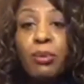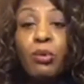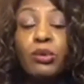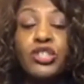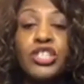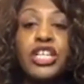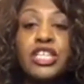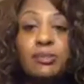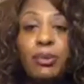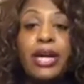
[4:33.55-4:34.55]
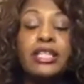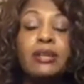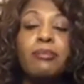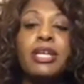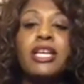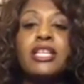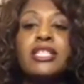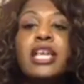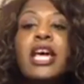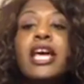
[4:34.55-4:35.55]
Portia is pregnant because
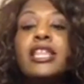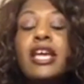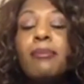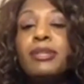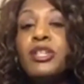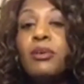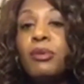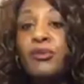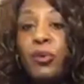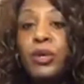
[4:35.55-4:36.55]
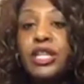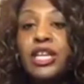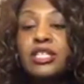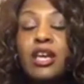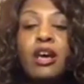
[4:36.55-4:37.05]
in the episode before this,